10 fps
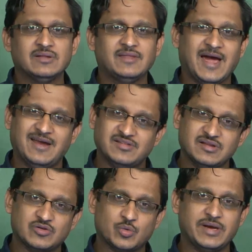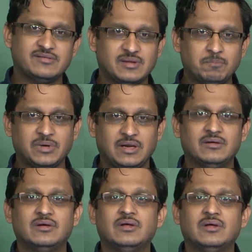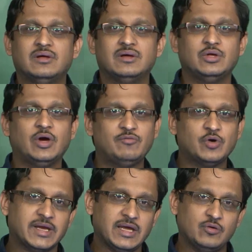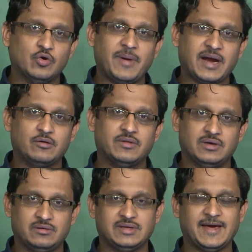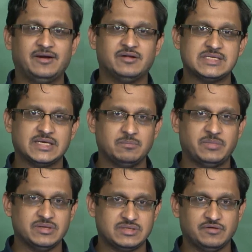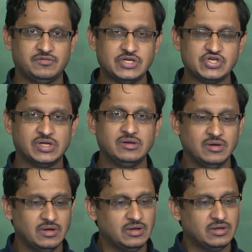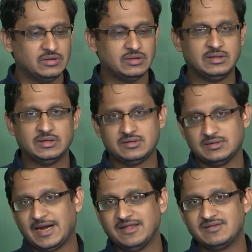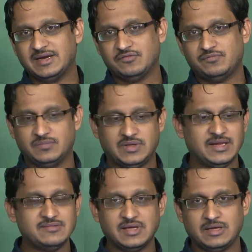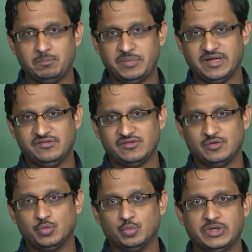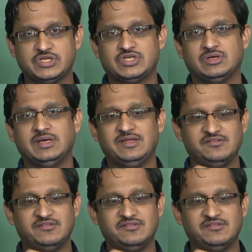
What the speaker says: The answer is quite simple. You have to again go back to the characteristic impedance definition. That is the impedance which is